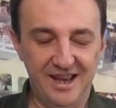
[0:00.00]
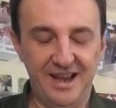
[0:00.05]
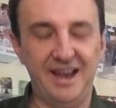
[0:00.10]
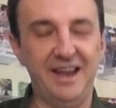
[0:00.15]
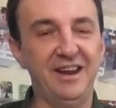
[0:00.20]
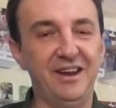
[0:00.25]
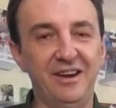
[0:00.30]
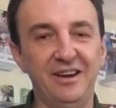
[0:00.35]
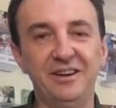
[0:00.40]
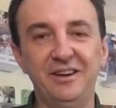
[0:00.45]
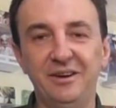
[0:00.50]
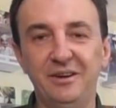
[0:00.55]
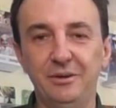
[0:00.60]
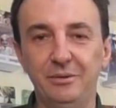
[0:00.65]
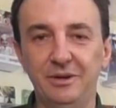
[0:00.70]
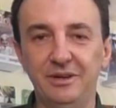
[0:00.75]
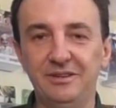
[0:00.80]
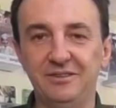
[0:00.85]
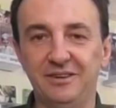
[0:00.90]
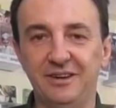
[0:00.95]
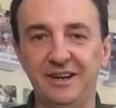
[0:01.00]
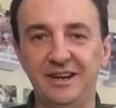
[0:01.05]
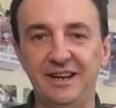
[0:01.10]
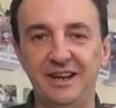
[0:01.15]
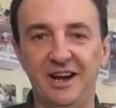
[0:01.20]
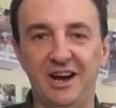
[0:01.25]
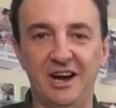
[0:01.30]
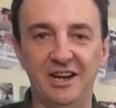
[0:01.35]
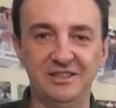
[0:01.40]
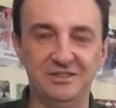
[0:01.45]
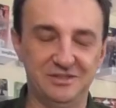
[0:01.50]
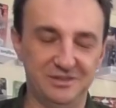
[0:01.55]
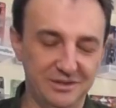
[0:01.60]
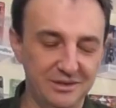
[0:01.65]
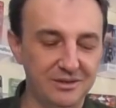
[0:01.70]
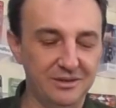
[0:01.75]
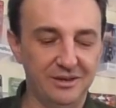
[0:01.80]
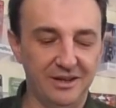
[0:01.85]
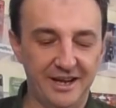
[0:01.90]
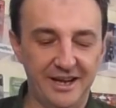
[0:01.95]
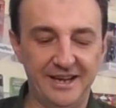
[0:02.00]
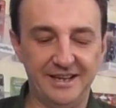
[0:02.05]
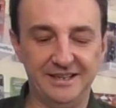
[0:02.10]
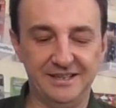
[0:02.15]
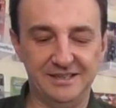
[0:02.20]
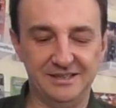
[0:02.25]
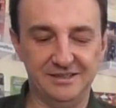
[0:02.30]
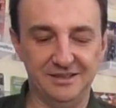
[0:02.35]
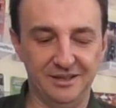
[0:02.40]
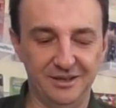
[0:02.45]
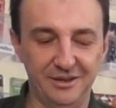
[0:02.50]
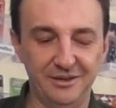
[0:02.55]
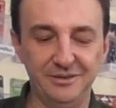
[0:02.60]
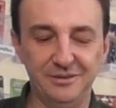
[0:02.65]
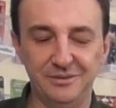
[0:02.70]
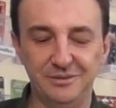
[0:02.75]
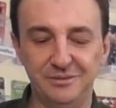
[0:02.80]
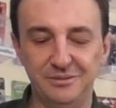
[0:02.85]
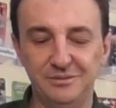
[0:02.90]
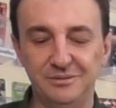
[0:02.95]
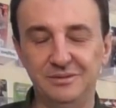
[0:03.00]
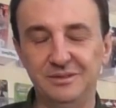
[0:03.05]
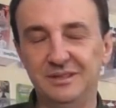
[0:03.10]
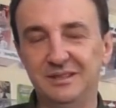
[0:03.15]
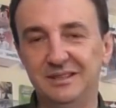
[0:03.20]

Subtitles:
and I got to agree, I do like the local